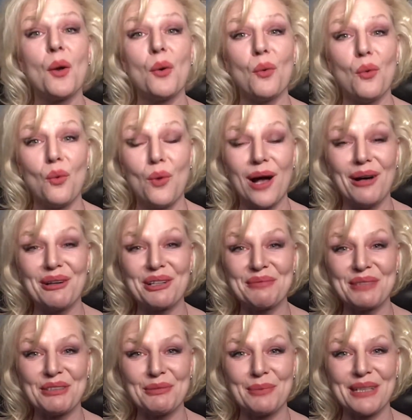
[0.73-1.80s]
Welcome
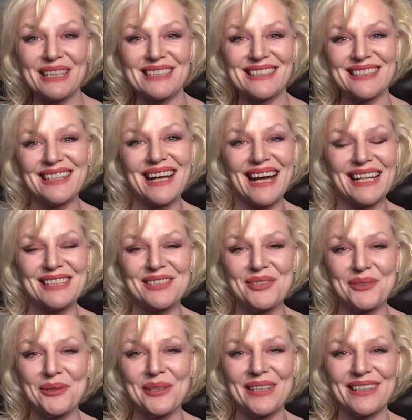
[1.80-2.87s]
everybody to Nine's
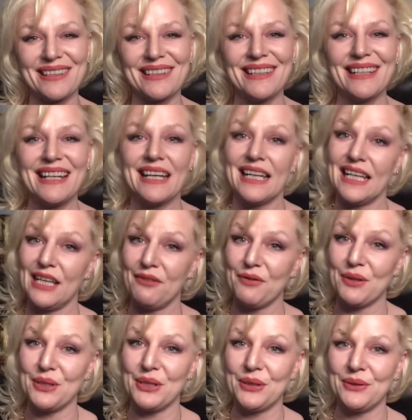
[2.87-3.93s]
Corner. If
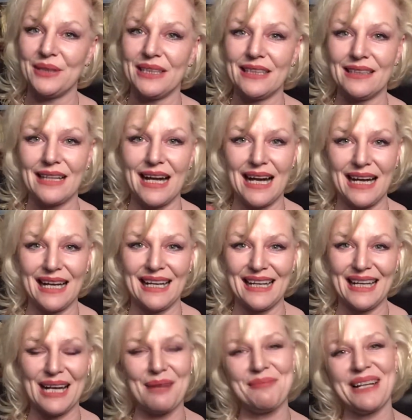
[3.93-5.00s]
you're new here, hi,
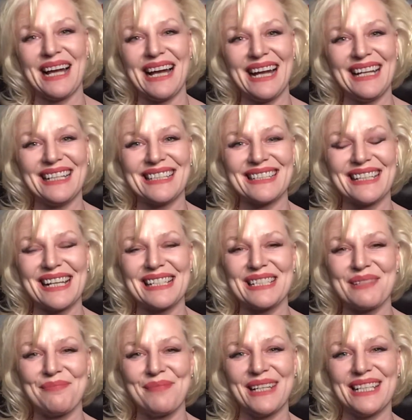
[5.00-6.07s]
I'm Nine, it's nice
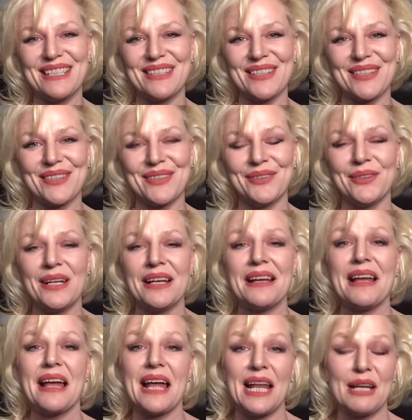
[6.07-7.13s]
to meet you.
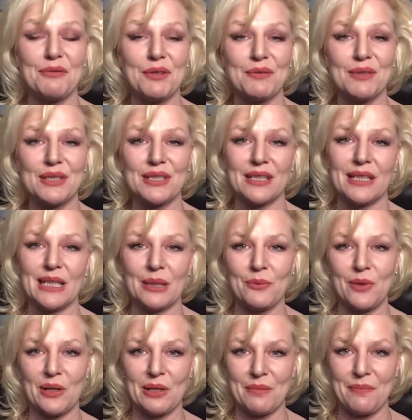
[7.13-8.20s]
And if you're returning,
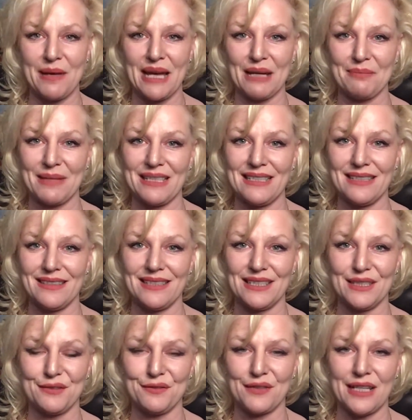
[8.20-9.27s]
welcome back, my dear,
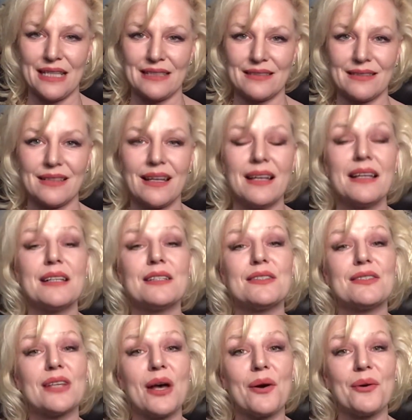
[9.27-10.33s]
dear friends.
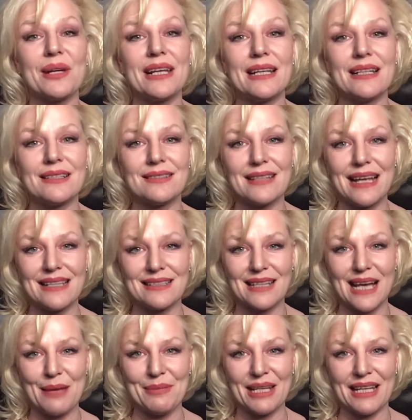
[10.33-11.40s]
So it is that
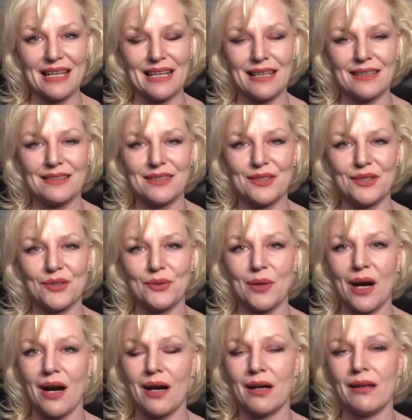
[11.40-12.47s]
time again to do
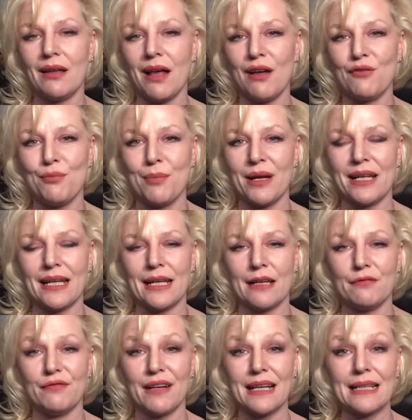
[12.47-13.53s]
our love, money,
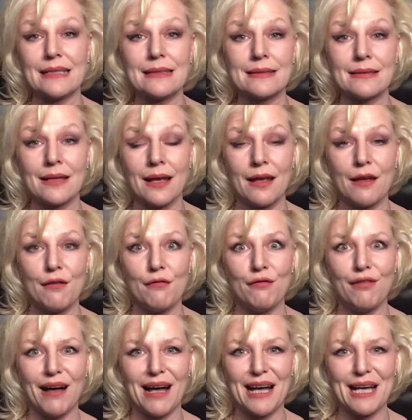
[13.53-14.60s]
advice
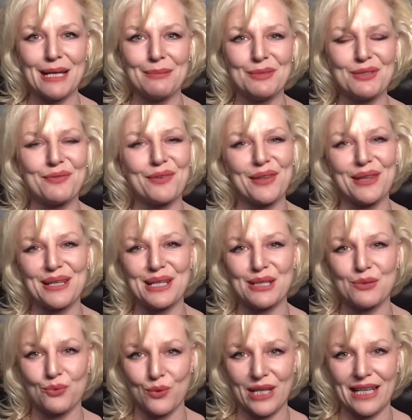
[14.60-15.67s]
vibes for
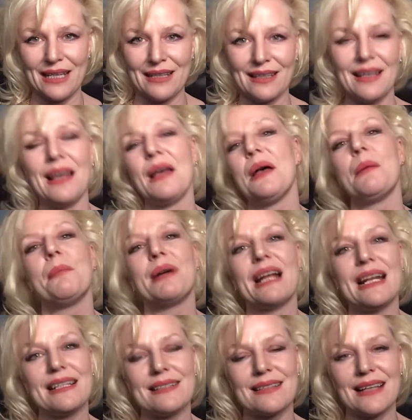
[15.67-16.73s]
this week. But I
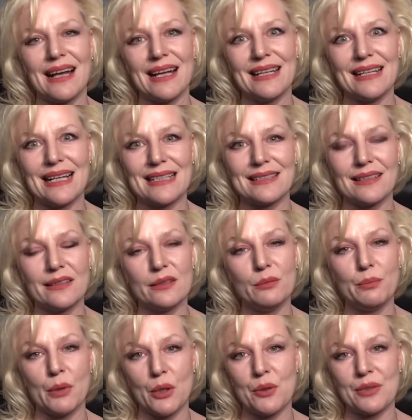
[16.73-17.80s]
decided as a little
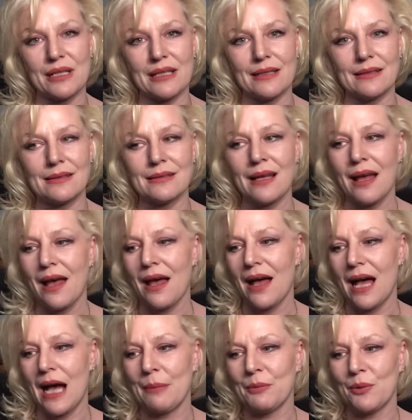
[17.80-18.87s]
bonus,
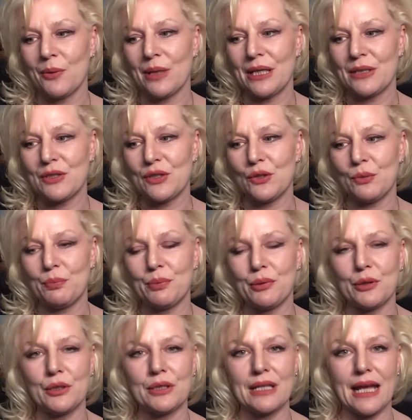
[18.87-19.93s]
I'm going to
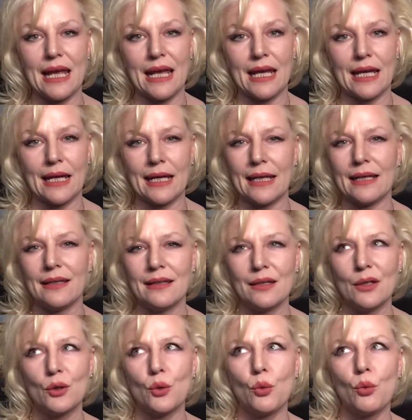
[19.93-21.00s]
put a
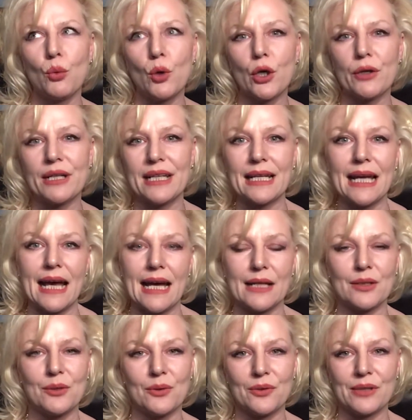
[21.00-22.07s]
worry
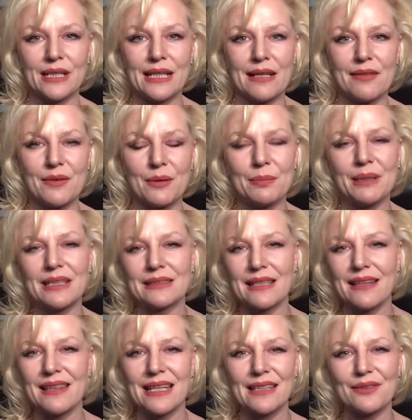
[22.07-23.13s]
category in there because I
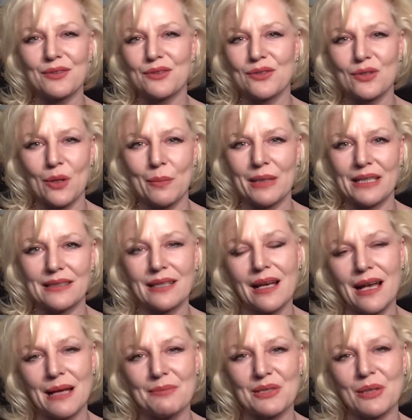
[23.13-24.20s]
think there's so many
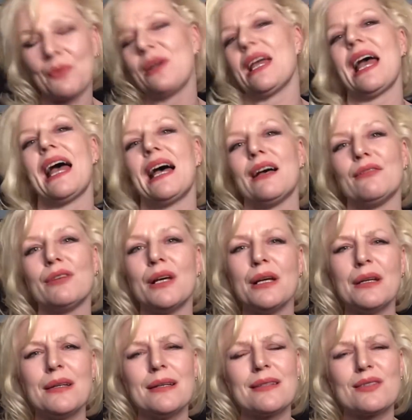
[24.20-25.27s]
times that we have
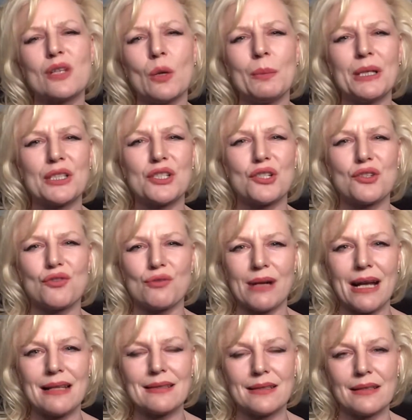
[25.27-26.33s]
so much
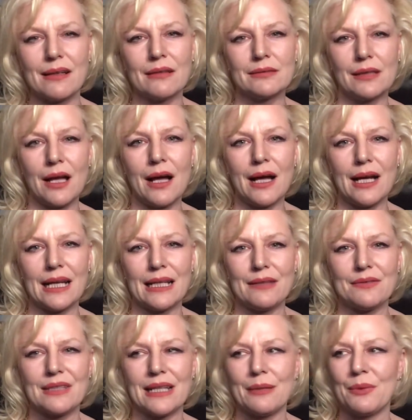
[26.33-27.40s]
stress in our
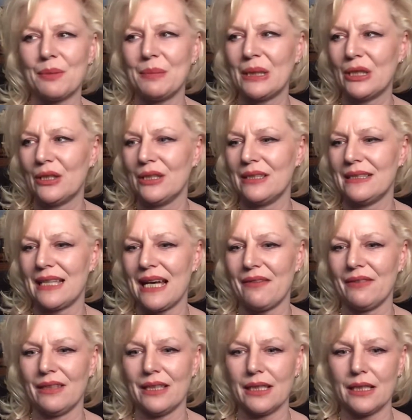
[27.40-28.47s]
lives that it would be good to have a
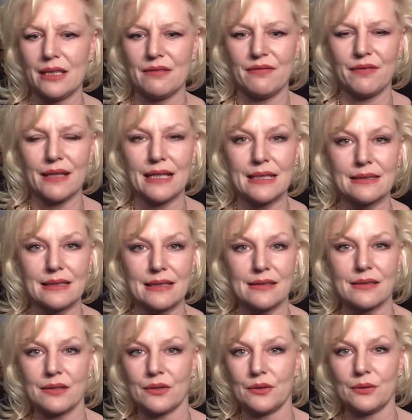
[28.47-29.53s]
little advice as
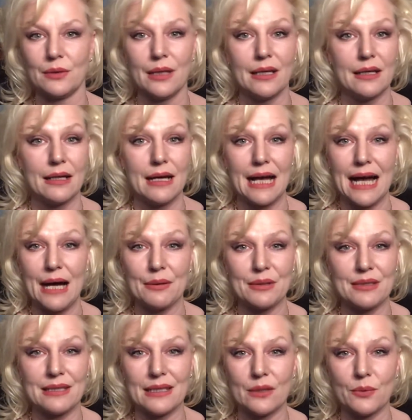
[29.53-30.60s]
to how to
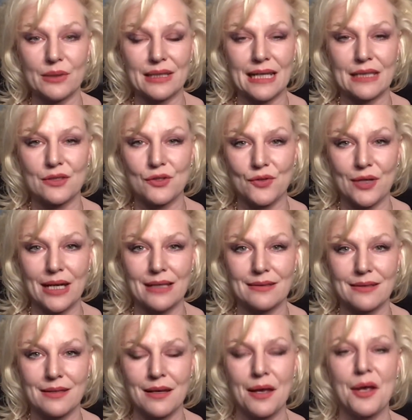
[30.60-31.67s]
deal with that
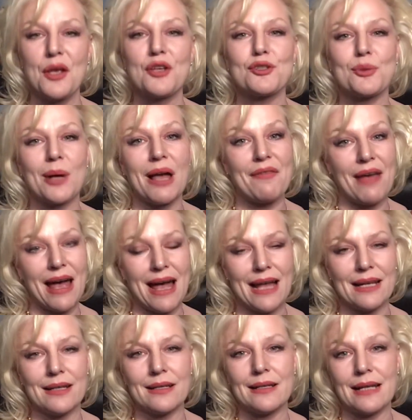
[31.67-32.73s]
stress. So I've
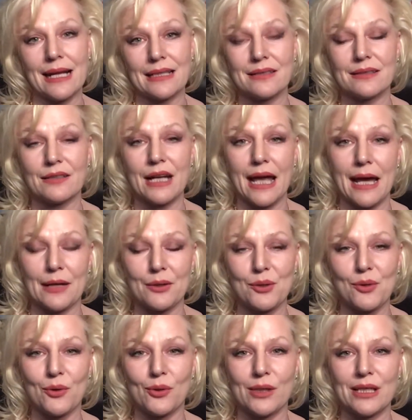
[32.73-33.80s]
added an extra
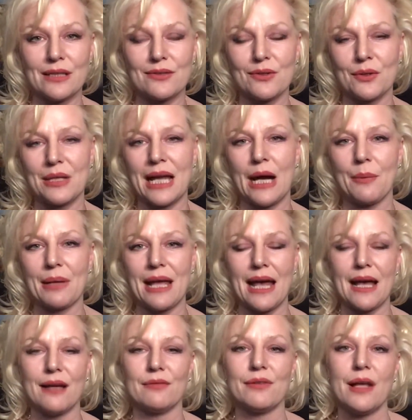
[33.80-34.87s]
category. So now we
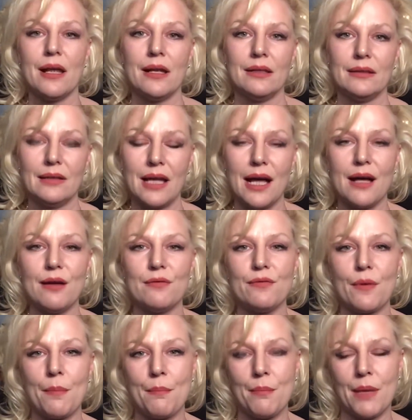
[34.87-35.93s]
have
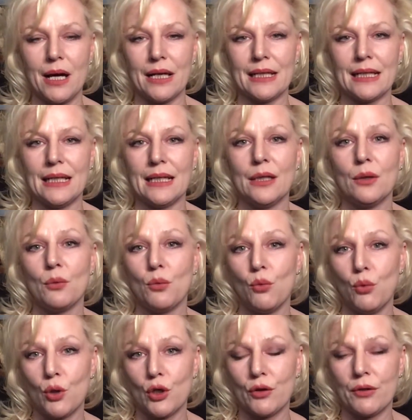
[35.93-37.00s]
love, money,
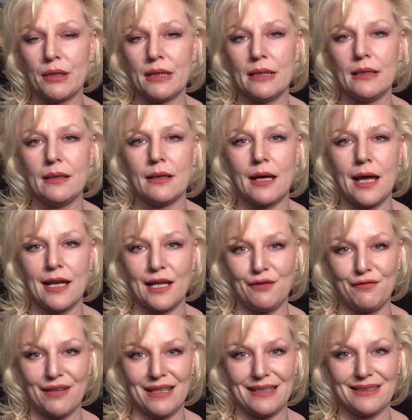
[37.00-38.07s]
worry, and
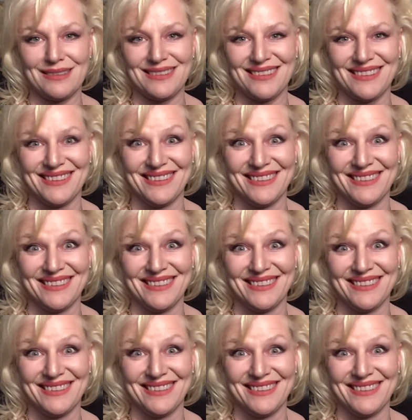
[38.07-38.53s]
advice.